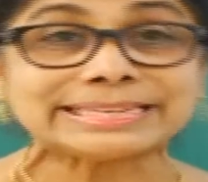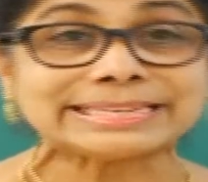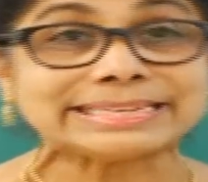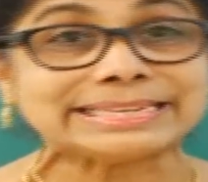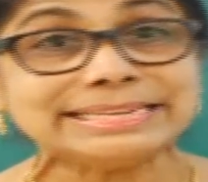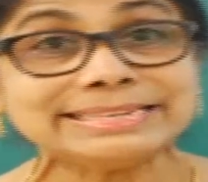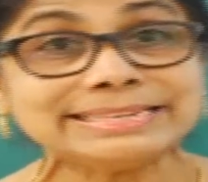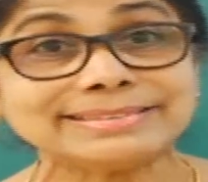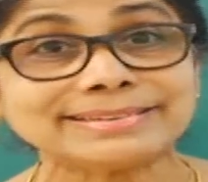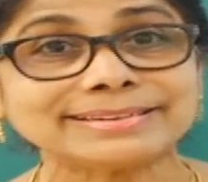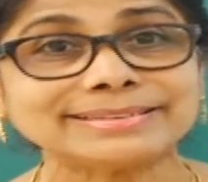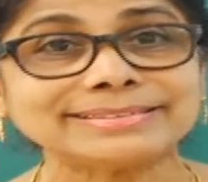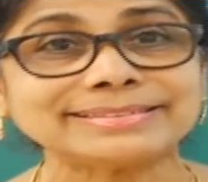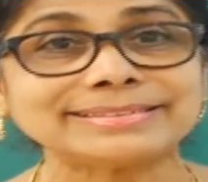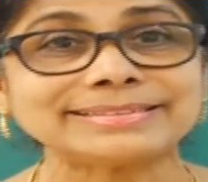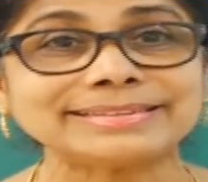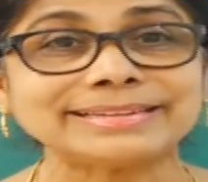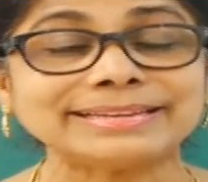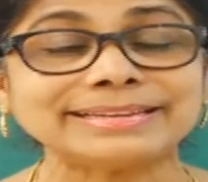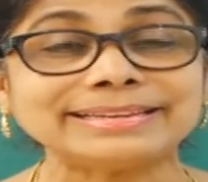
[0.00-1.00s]

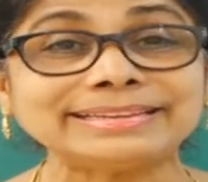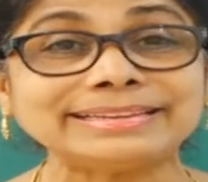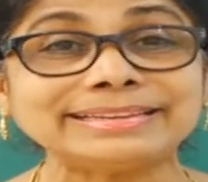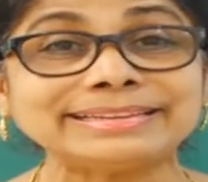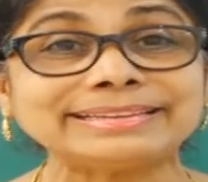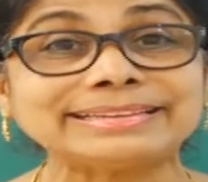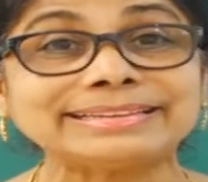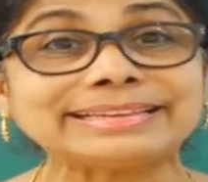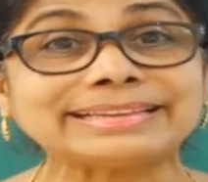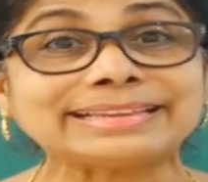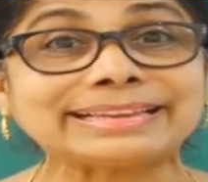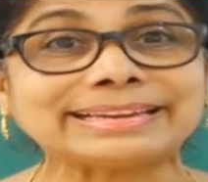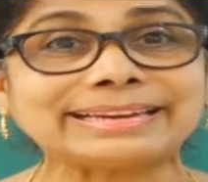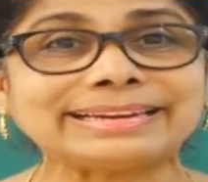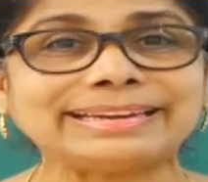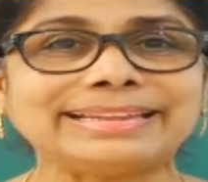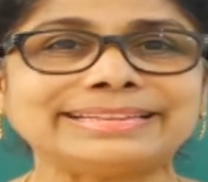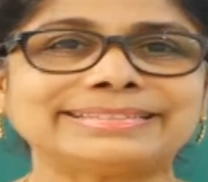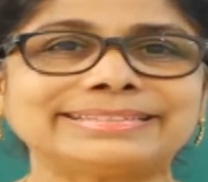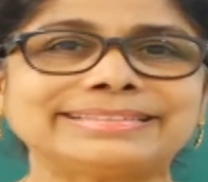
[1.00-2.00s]
interesting
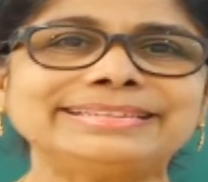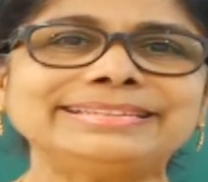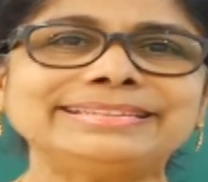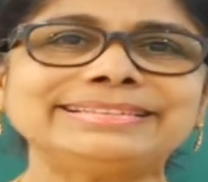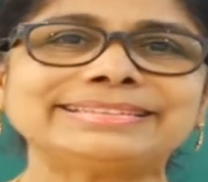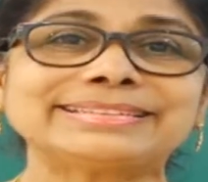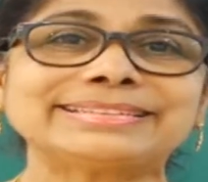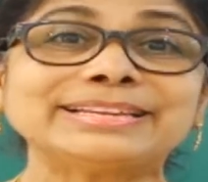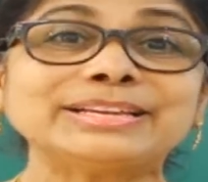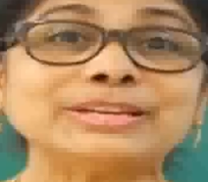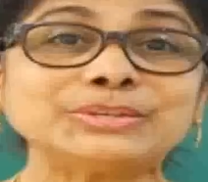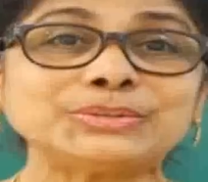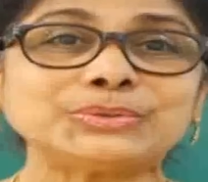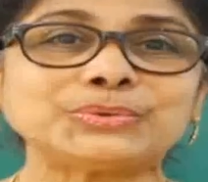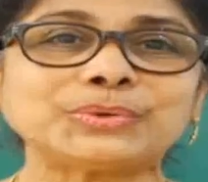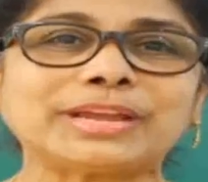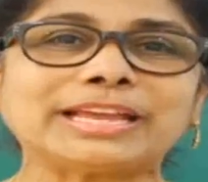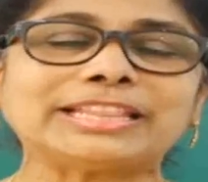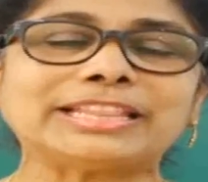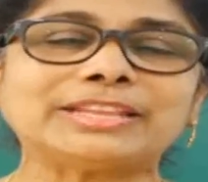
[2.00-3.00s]
lessons
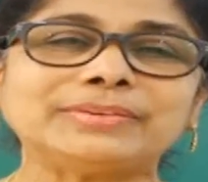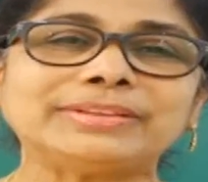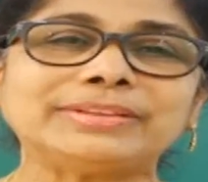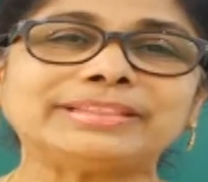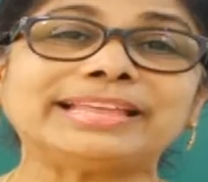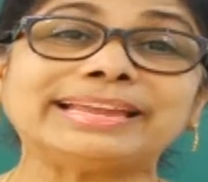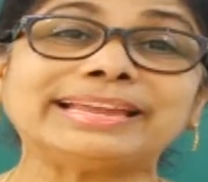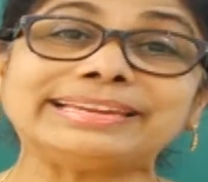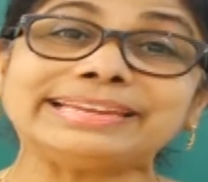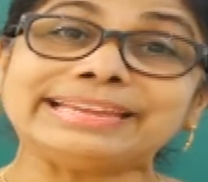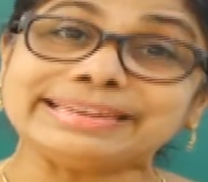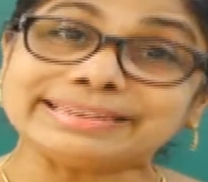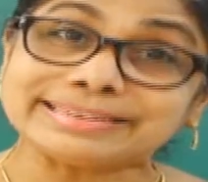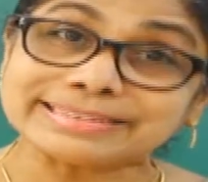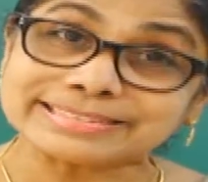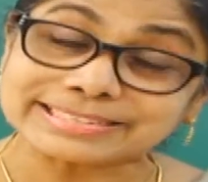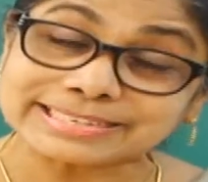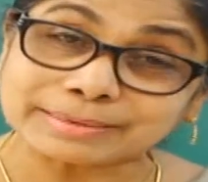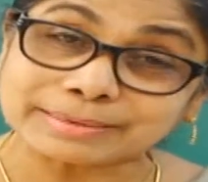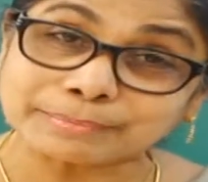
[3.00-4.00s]
together with that
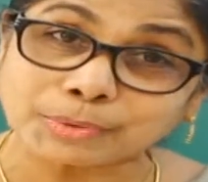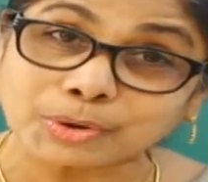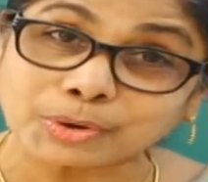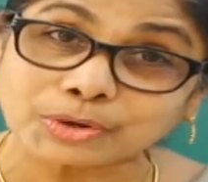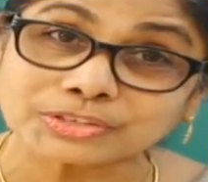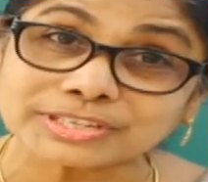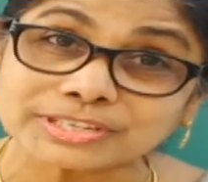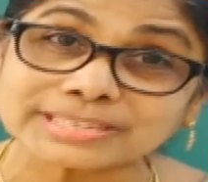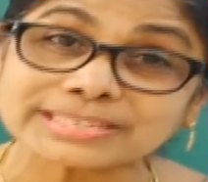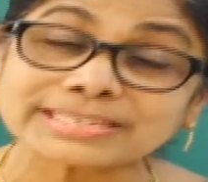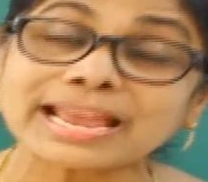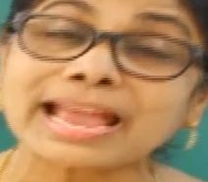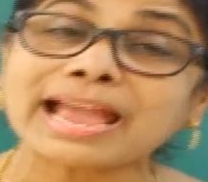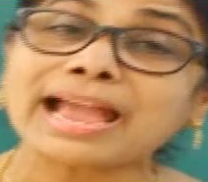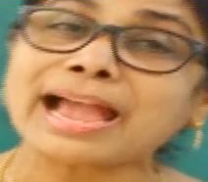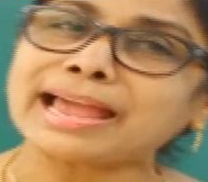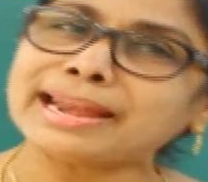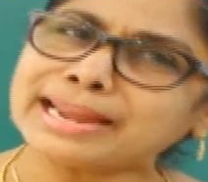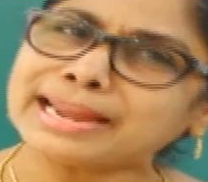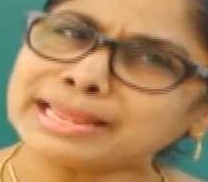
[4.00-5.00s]
interesting projects
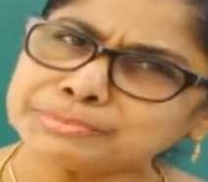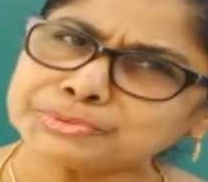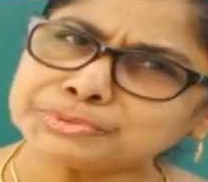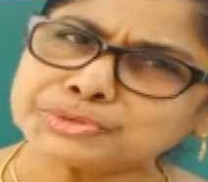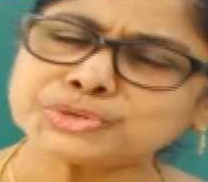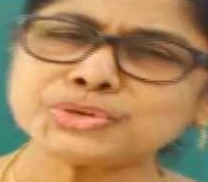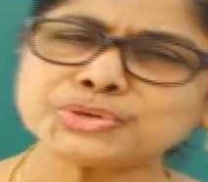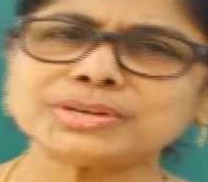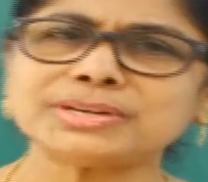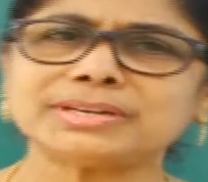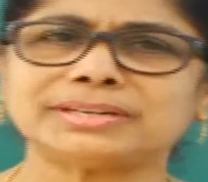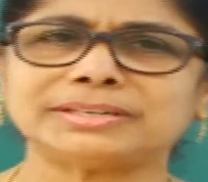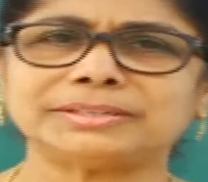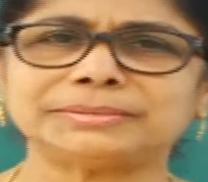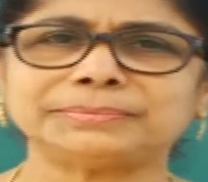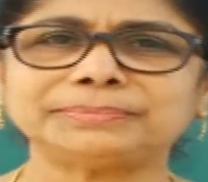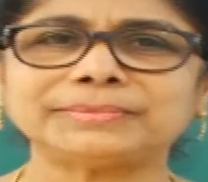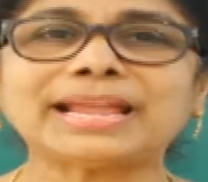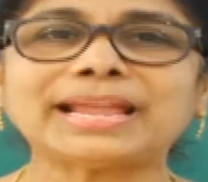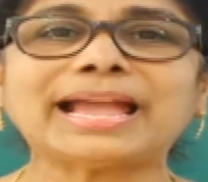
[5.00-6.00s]
and I am sure
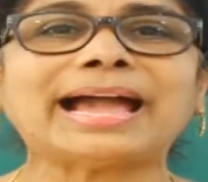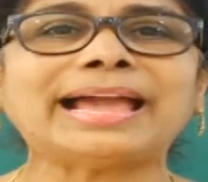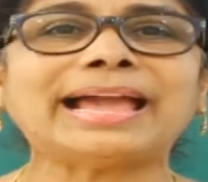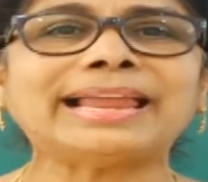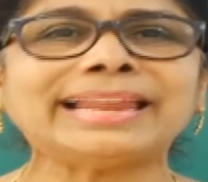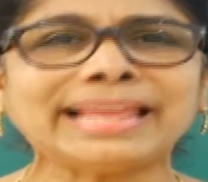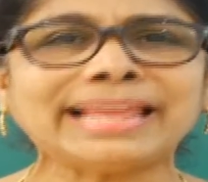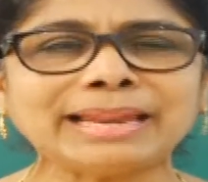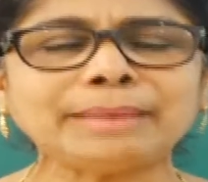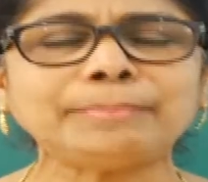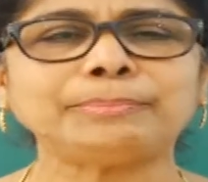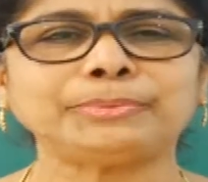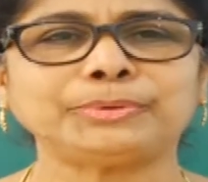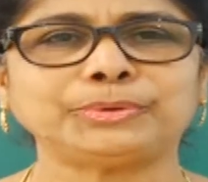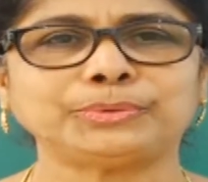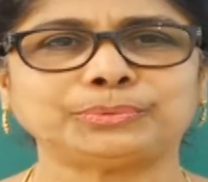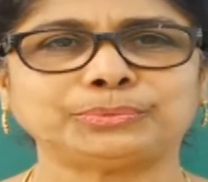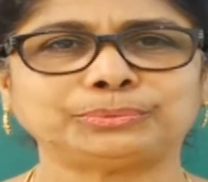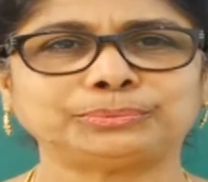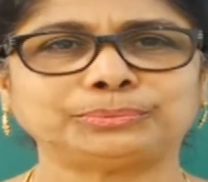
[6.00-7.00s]
I'll help
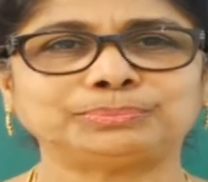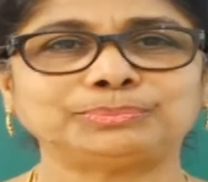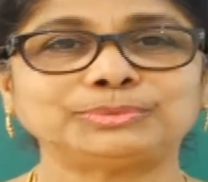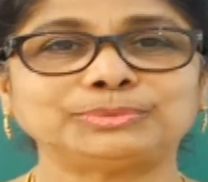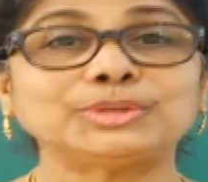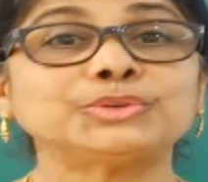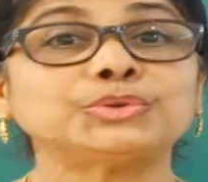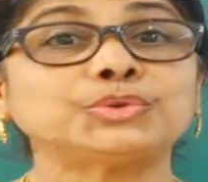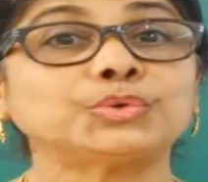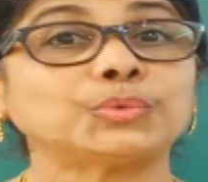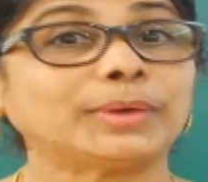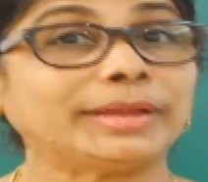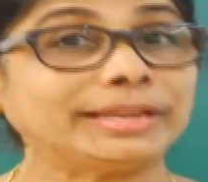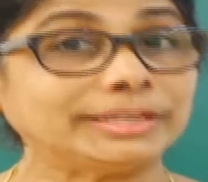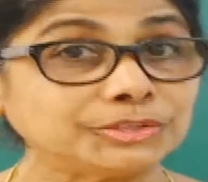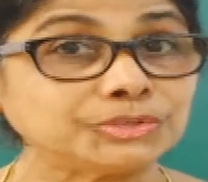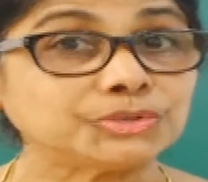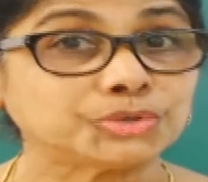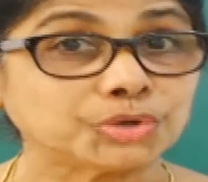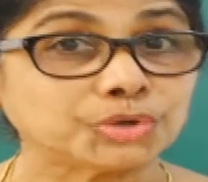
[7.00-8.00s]
you to
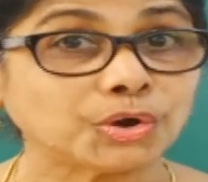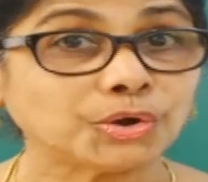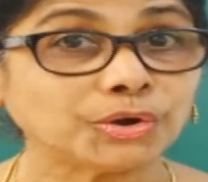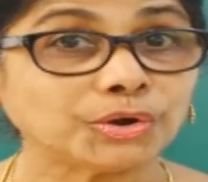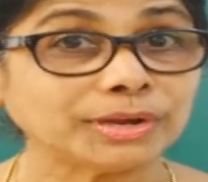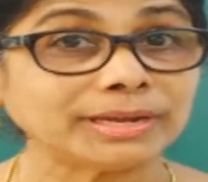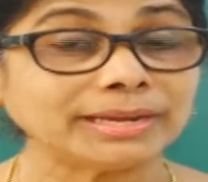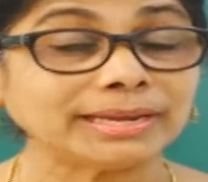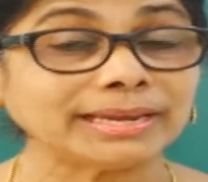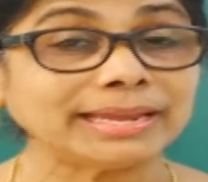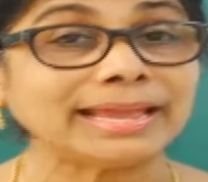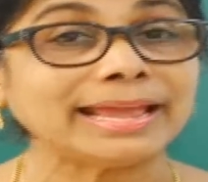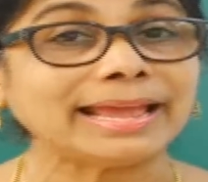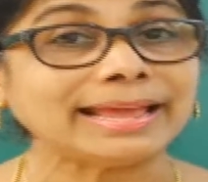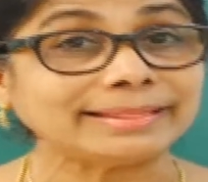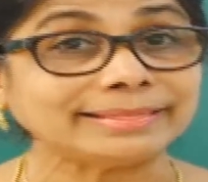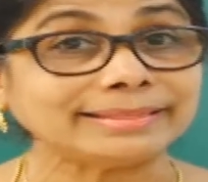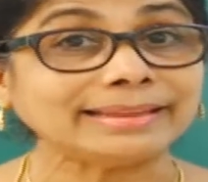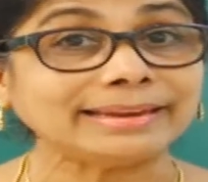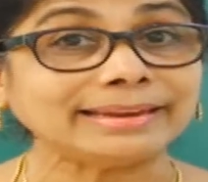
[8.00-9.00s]
enjoy
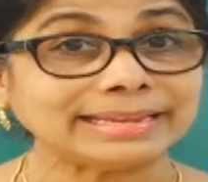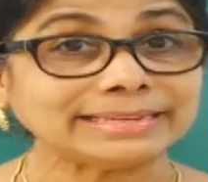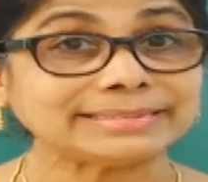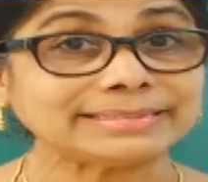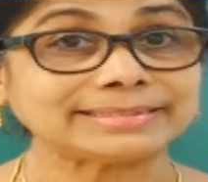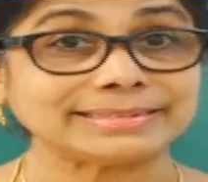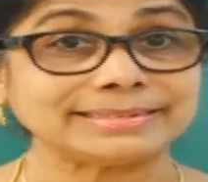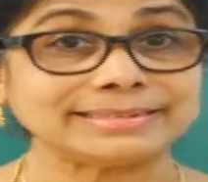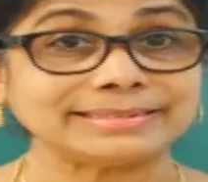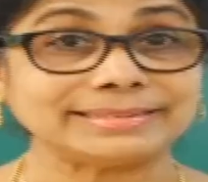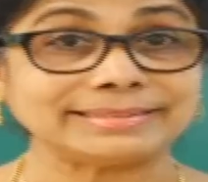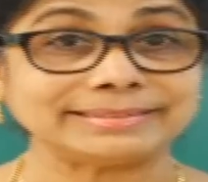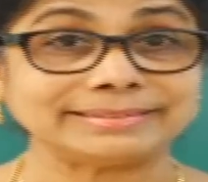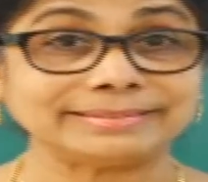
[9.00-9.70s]
the lesson.